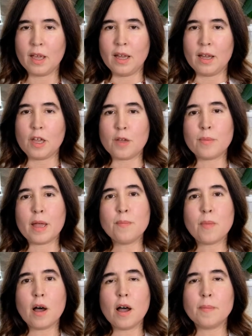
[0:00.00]
And my
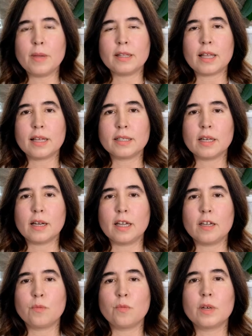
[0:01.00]
mom at that
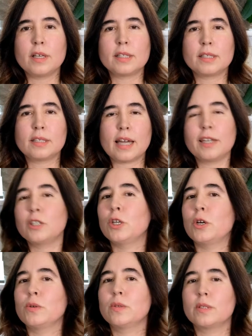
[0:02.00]
time was
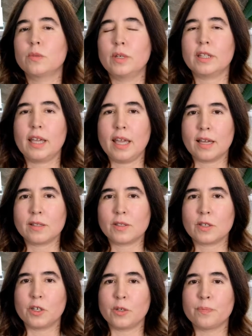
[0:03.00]
diagnosed with
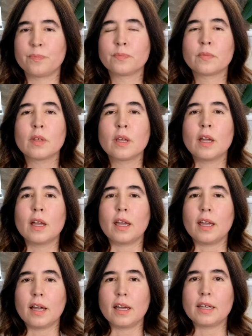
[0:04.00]
cancer.
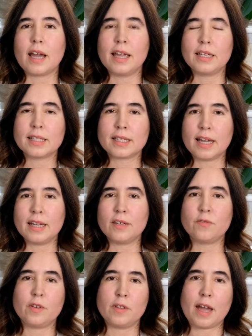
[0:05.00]
And I decided
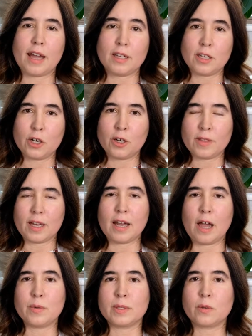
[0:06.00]
for that year that
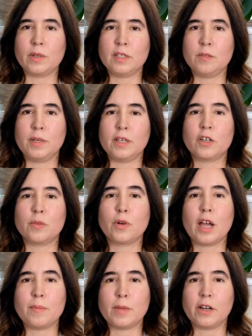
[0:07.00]
I was going to be her
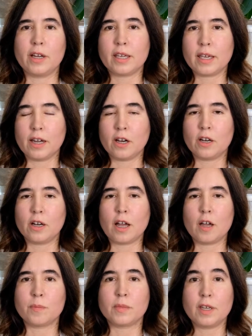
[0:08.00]
primary care
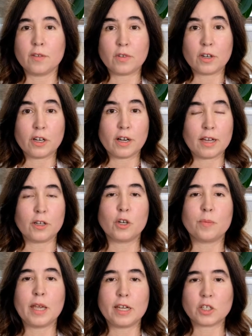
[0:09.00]
giver and her
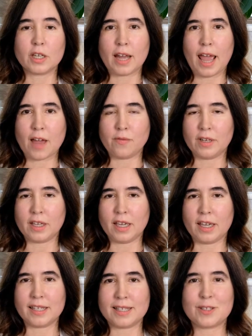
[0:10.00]
patient
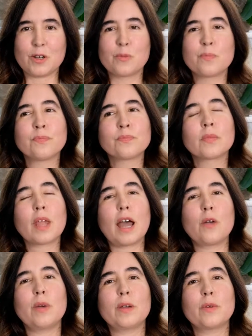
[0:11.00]
advocate. So I
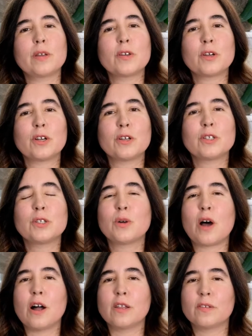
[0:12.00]
went with her to
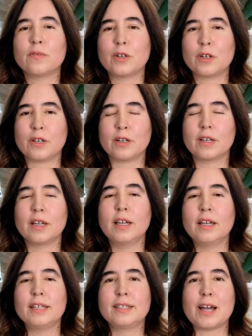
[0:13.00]
all of her
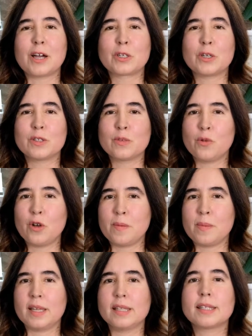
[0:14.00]
doctor's
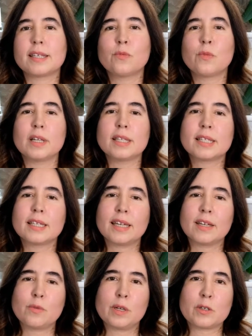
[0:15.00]
appointments, and once
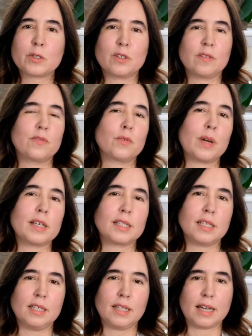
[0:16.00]
again we were sort of thrust into that